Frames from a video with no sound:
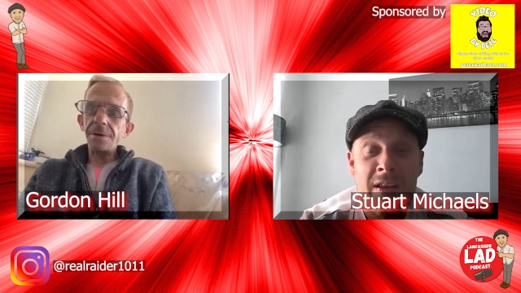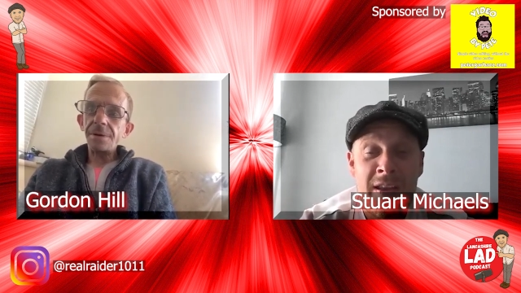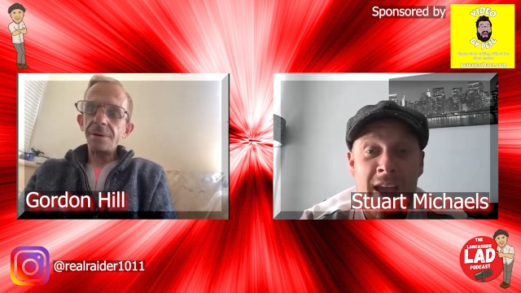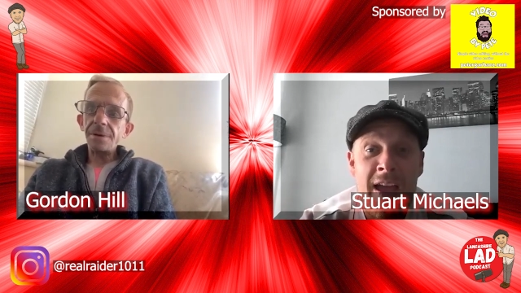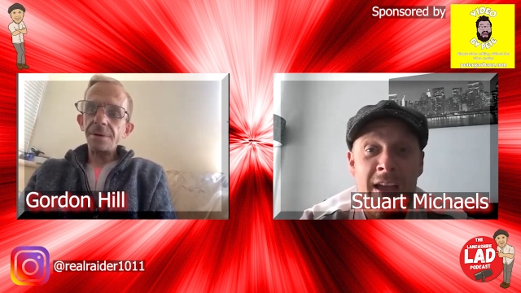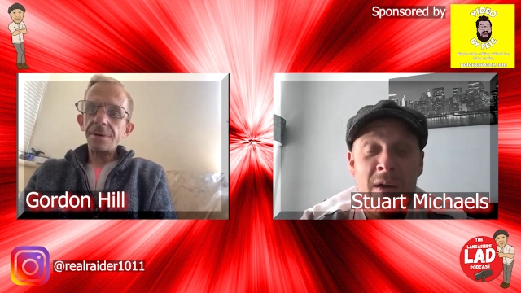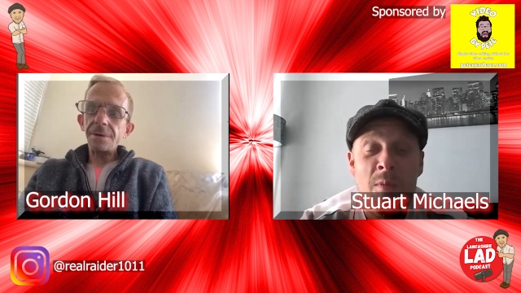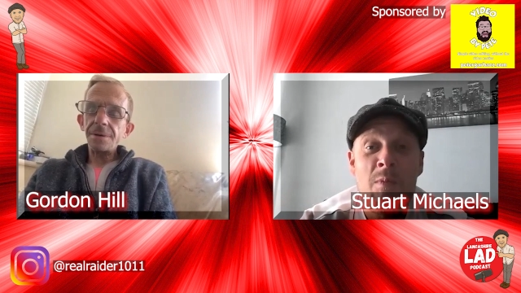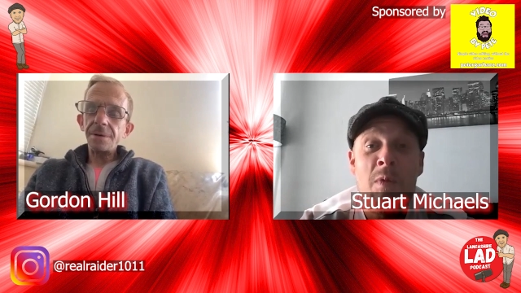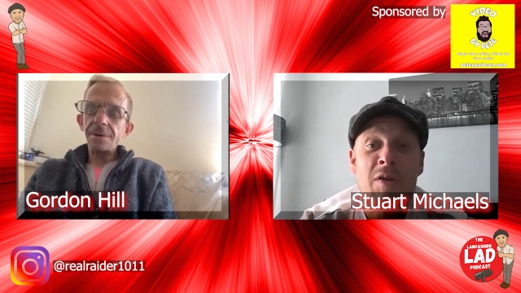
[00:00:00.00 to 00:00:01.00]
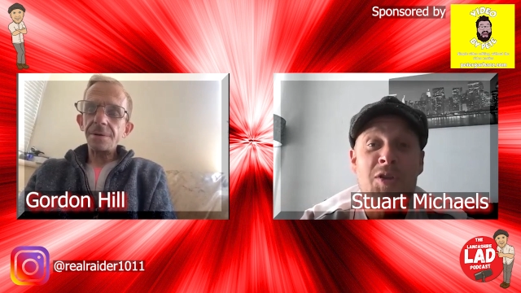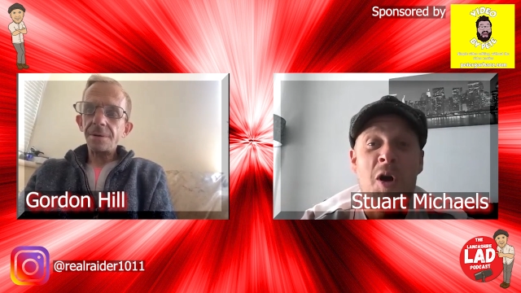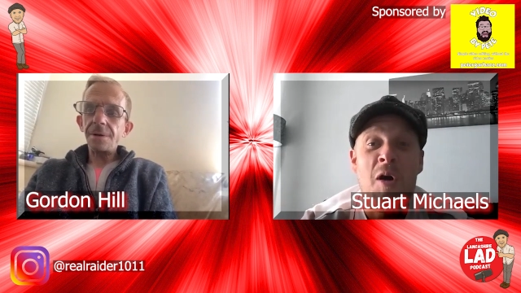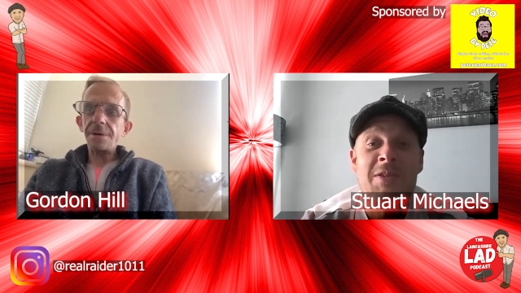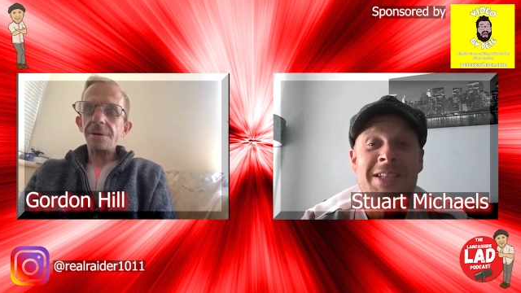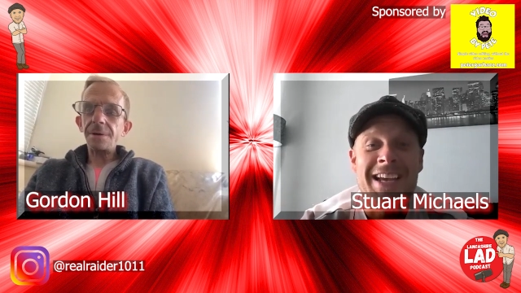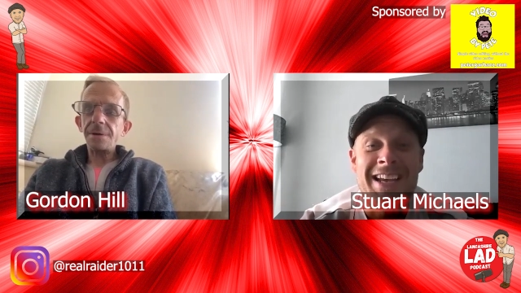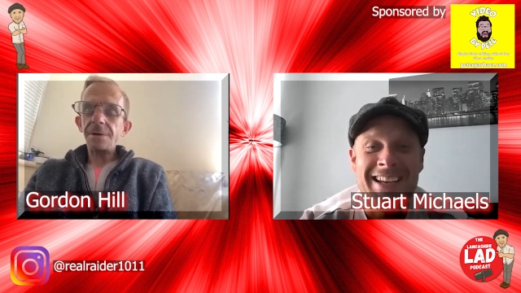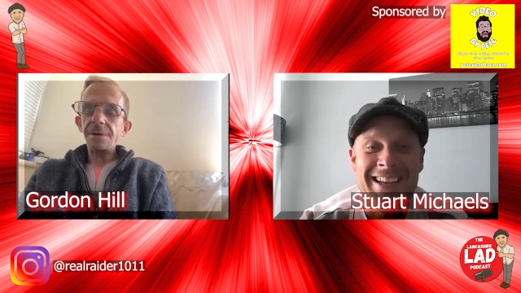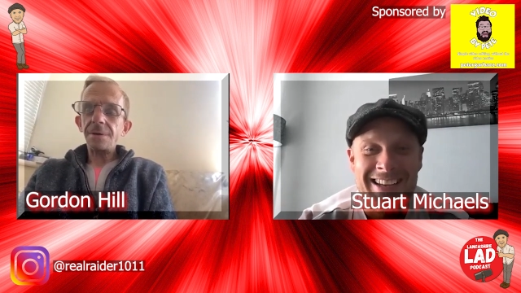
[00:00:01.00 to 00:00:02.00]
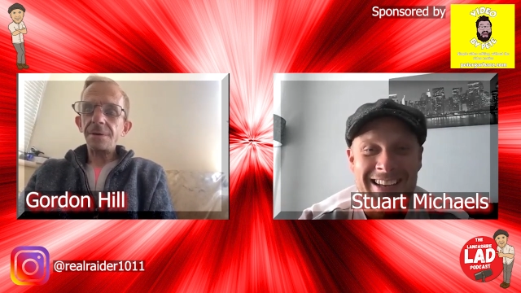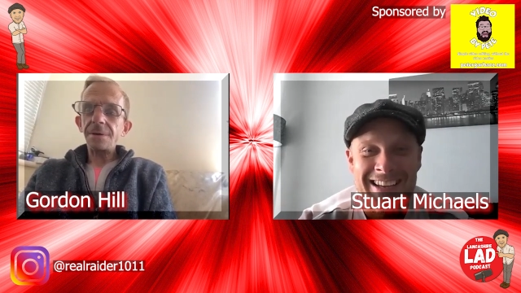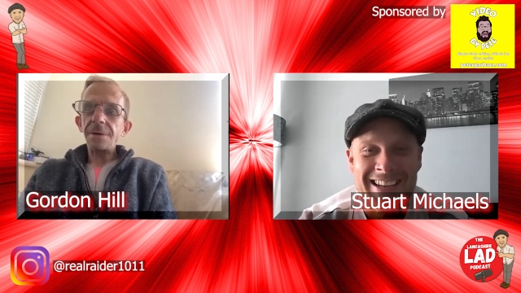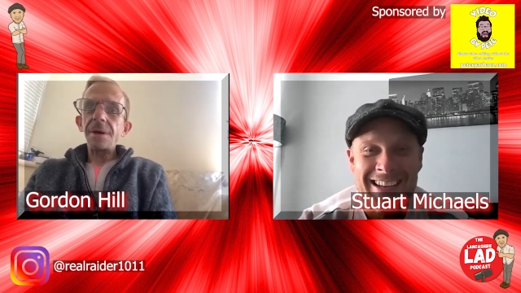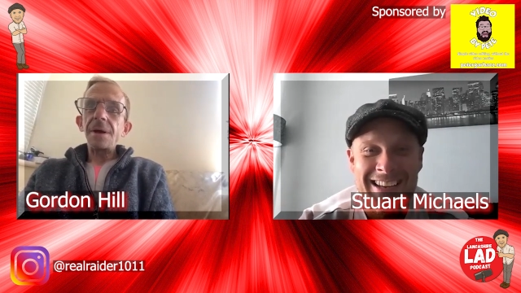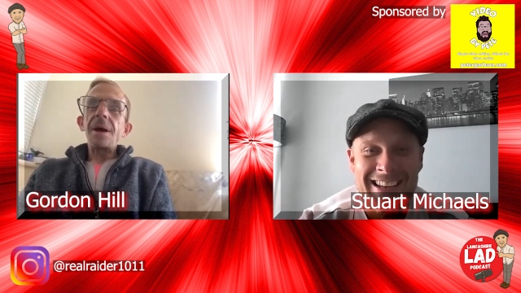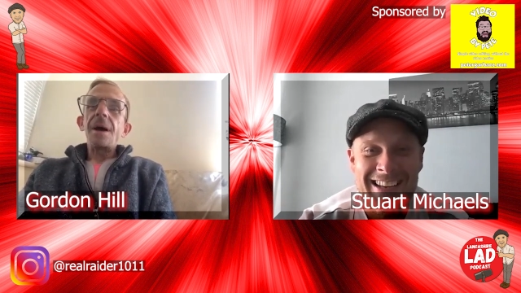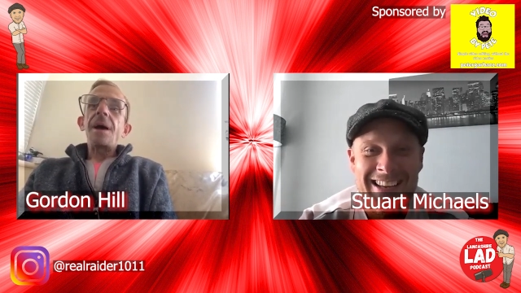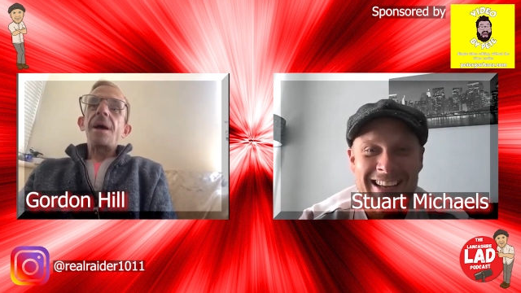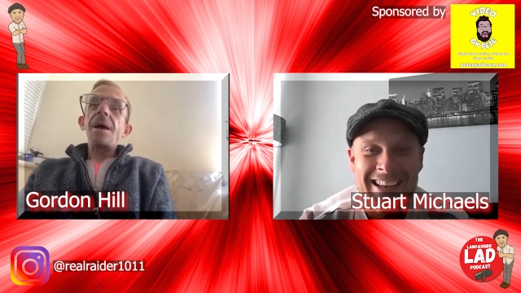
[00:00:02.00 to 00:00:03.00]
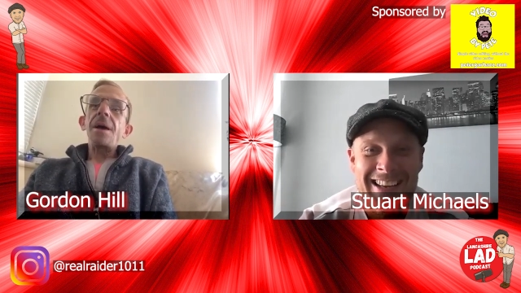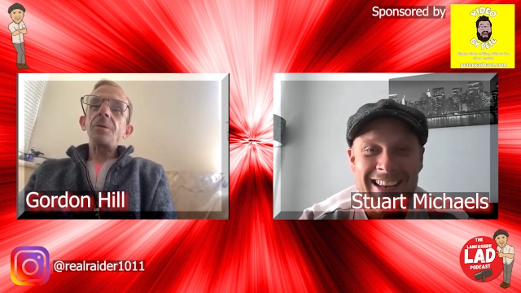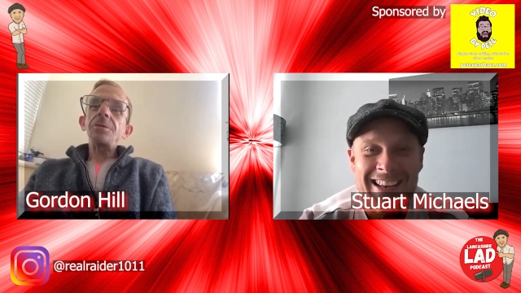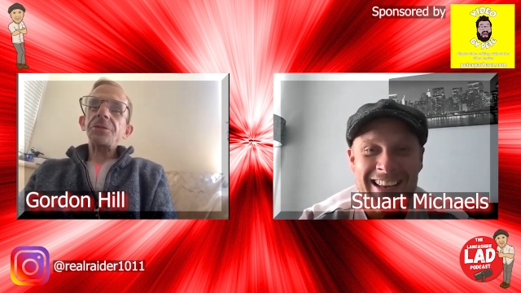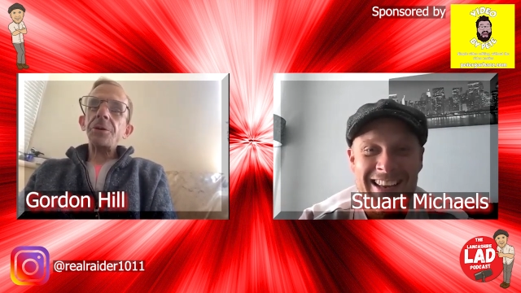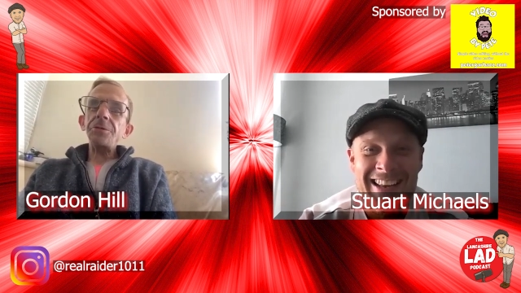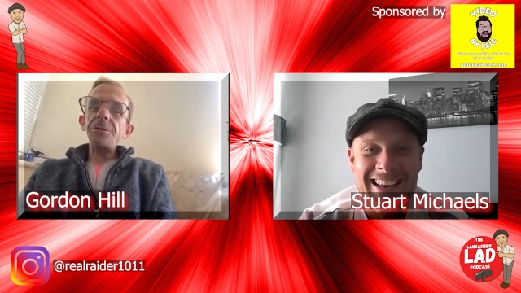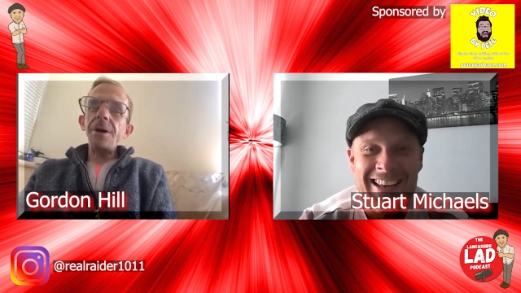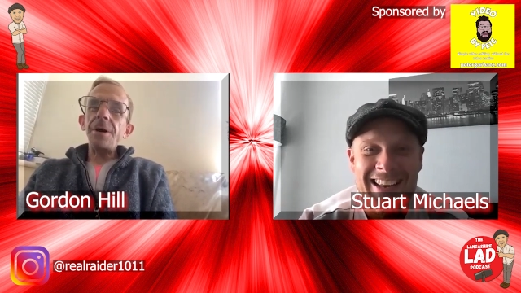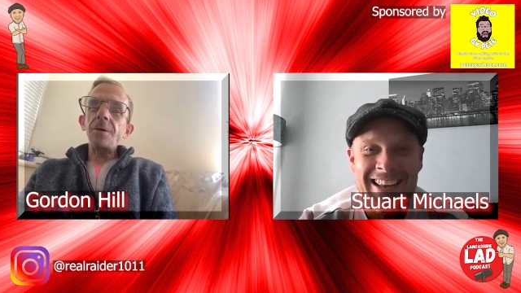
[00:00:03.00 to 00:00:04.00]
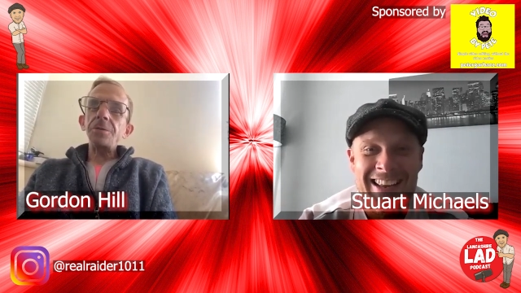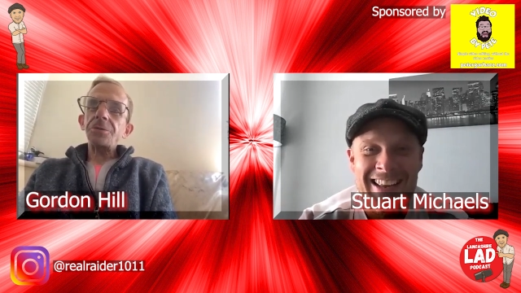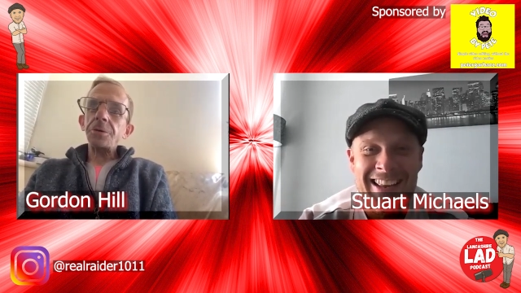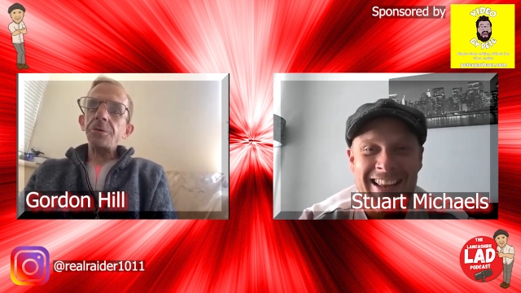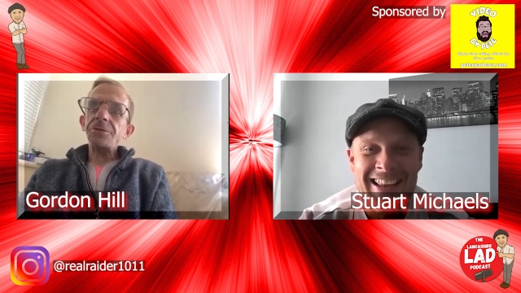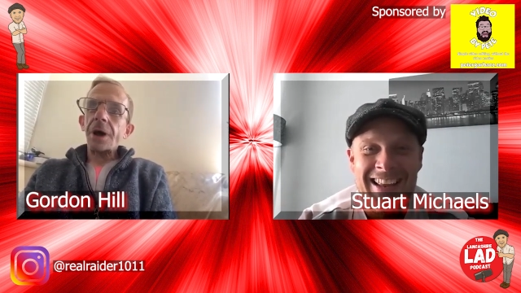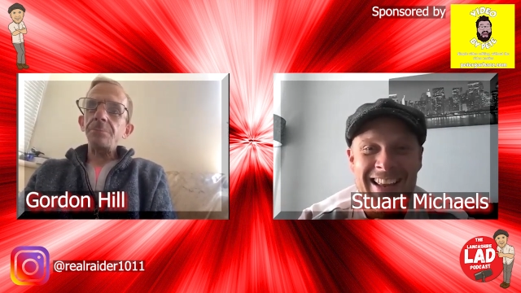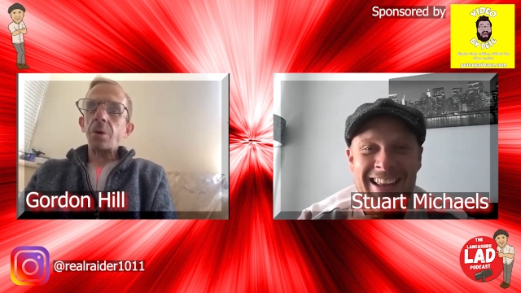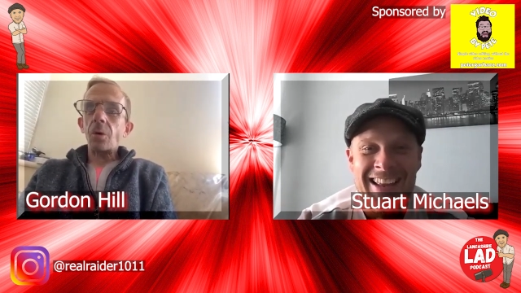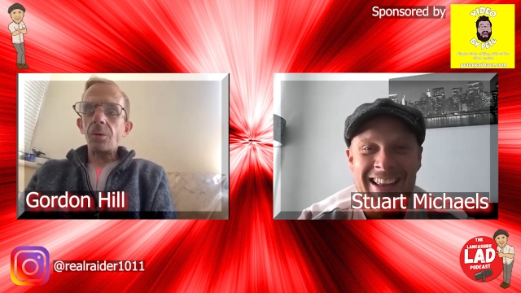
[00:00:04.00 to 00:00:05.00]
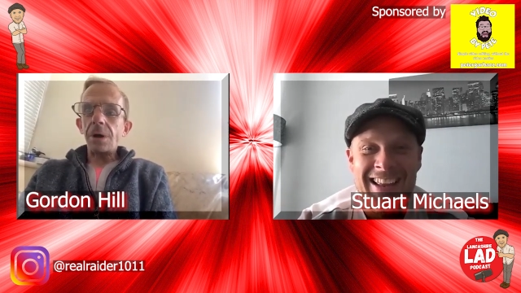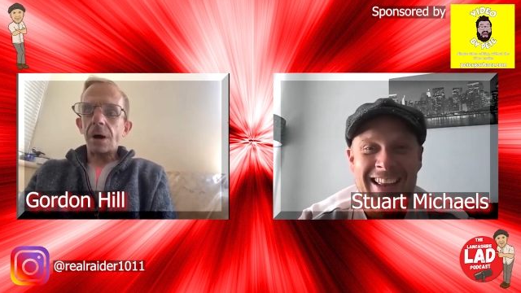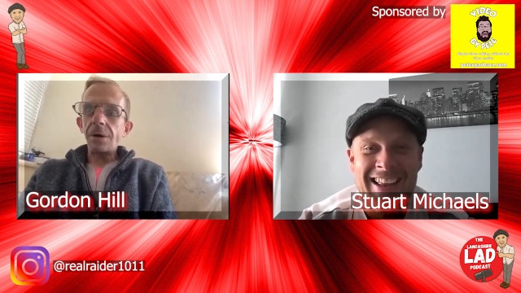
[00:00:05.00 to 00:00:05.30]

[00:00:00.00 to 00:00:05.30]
Speaker 1: Yeah? What score was it?
Speaker 2: It was 2 0 to Sampdoria